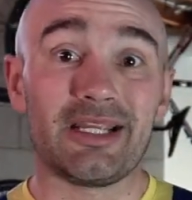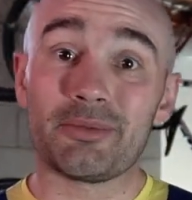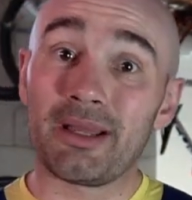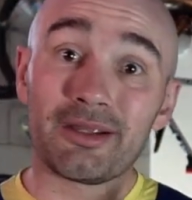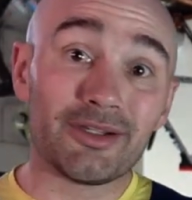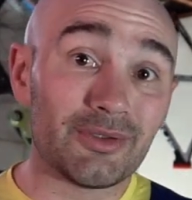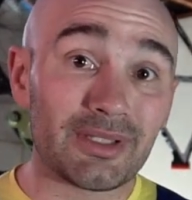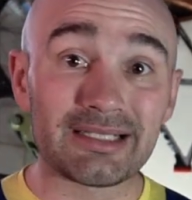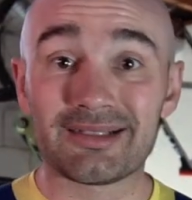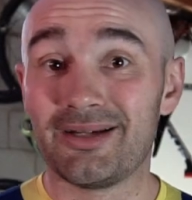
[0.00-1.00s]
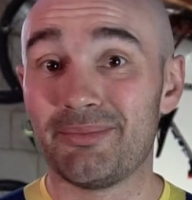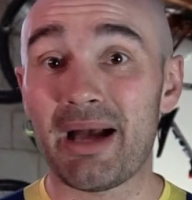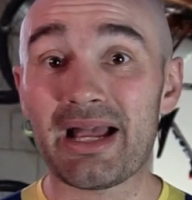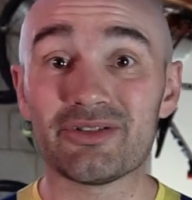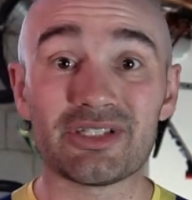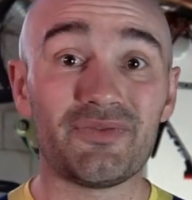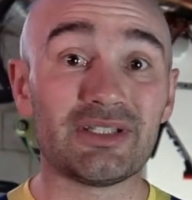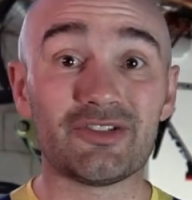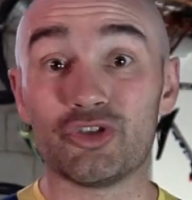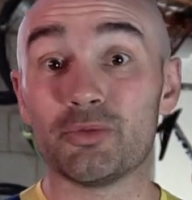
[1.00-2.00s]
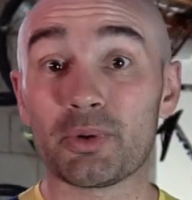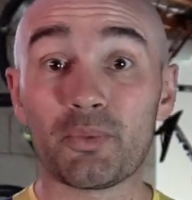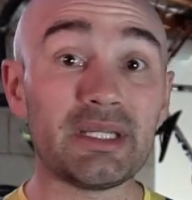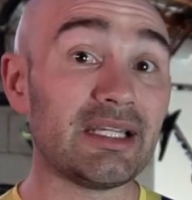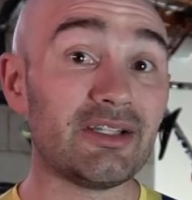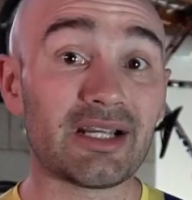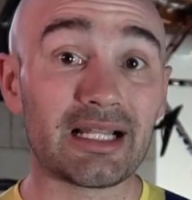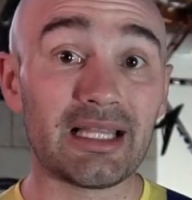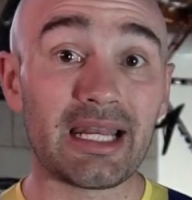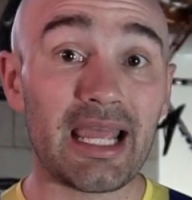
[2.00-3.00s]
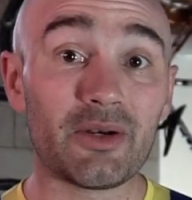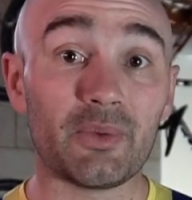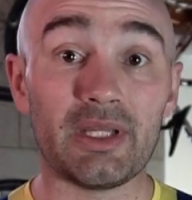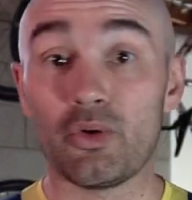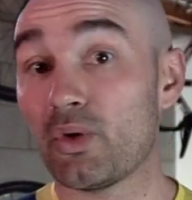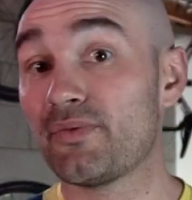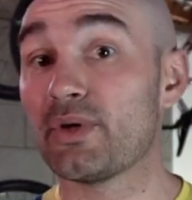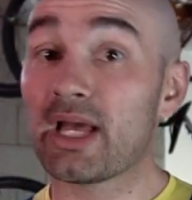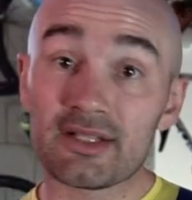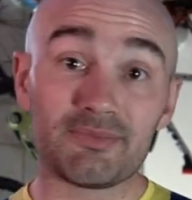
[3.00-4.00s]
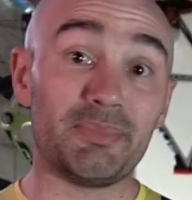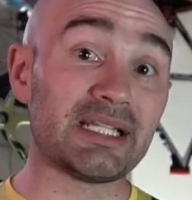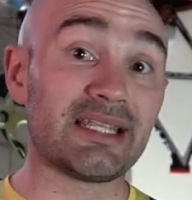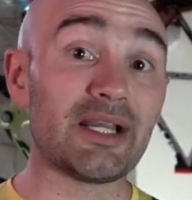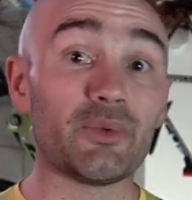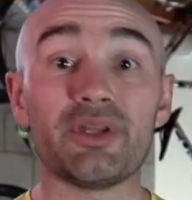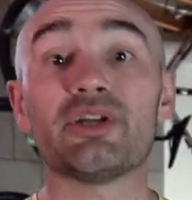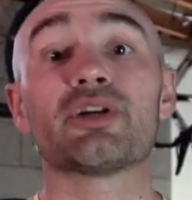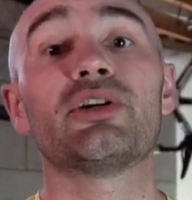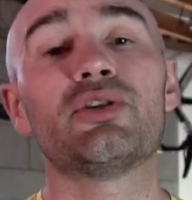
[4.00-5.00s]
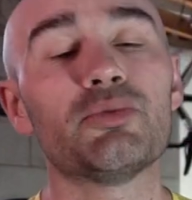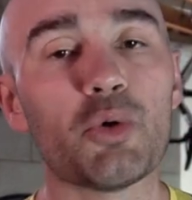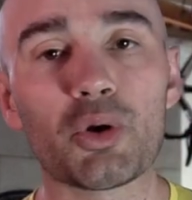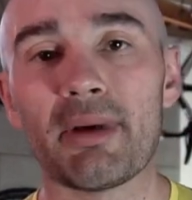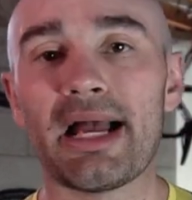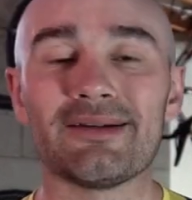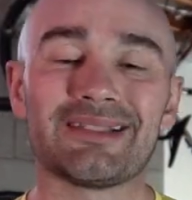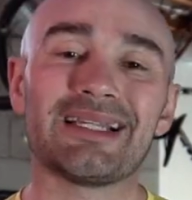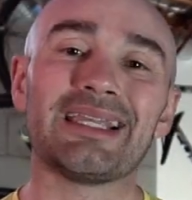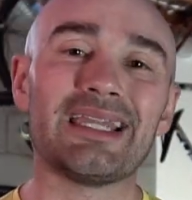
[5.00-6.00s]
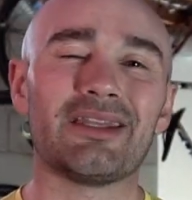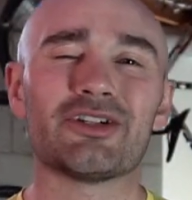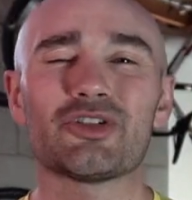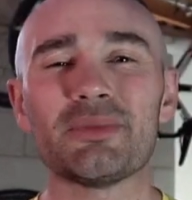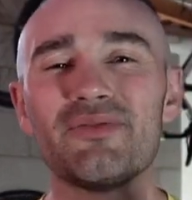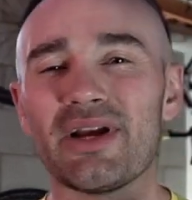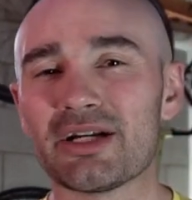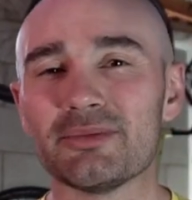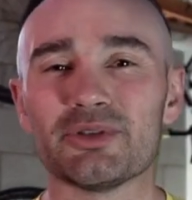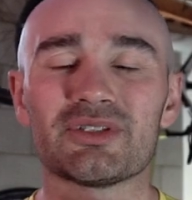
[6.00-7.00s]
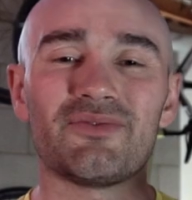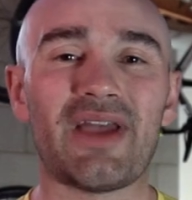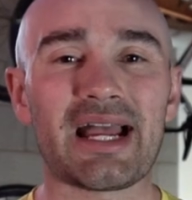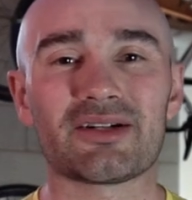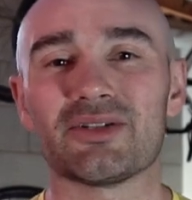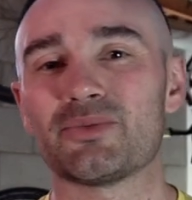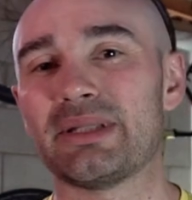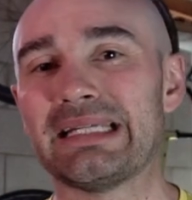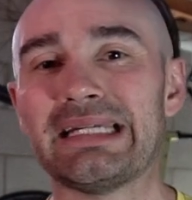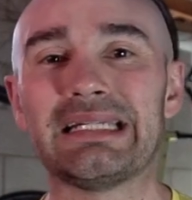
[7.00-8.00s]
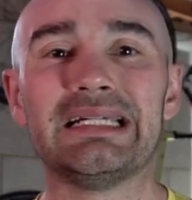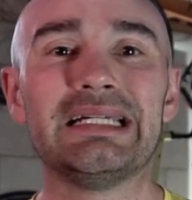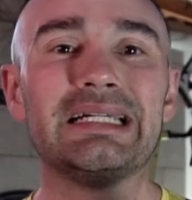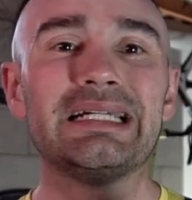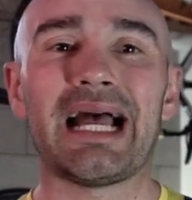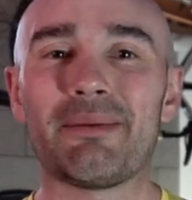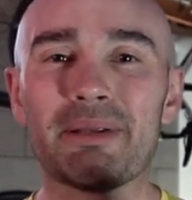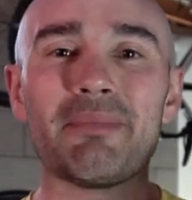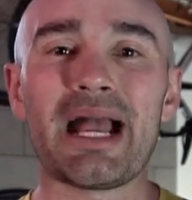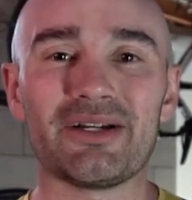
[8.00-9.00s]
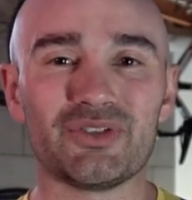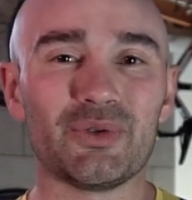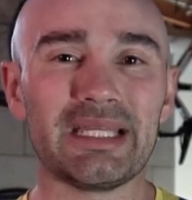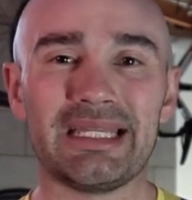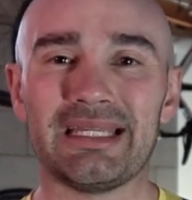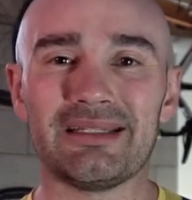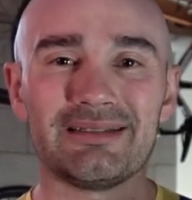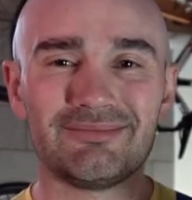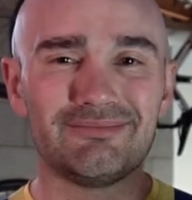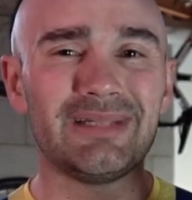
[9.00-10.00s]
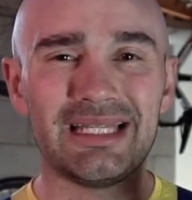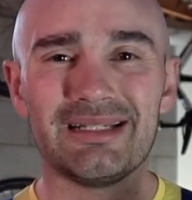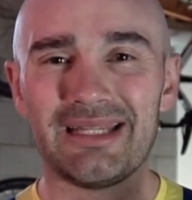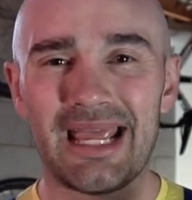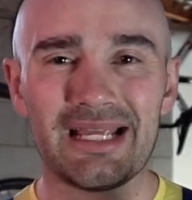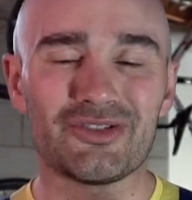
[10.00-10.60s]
You're probably gonna do less miles if it's super windy and you got a lot of headwind. Or if you got a big tailwind, then you're gonna do more miles. Like again, there's so many variables and factors within how many miles you get in in a day.